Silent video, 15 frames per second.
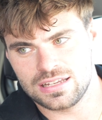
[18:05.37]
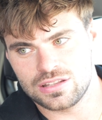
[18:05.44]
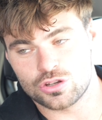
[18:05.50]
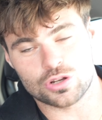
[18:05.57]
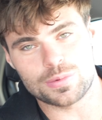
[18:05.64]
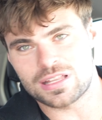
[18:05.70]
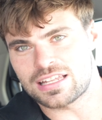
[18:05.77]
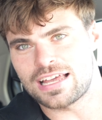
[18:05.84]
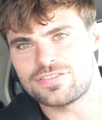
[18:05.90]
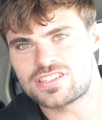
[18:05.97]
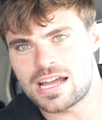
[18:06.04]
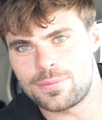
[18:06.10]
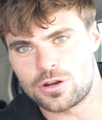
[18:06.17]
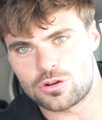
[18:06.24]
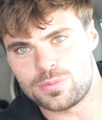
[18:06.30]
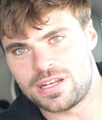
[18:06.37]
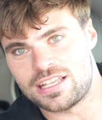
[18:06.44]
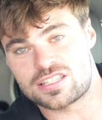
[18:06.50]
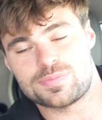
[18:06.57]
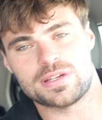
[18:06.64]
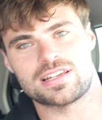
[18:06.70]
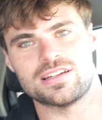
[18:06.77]
They're going to be lifetime
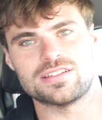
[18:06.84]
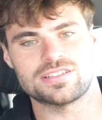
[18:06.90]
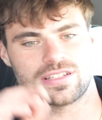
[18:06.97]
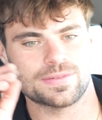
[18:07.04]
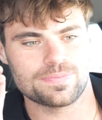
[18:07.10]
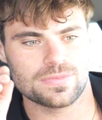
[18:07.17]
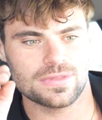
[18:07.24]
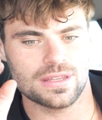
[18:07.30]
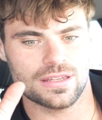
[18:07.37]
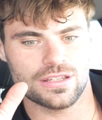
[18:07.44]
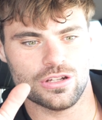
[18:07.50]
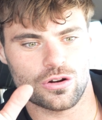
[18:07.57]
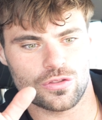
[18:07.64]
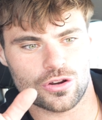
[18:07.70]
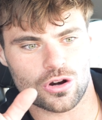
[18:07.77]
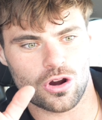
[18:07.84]
intermediates because, you know,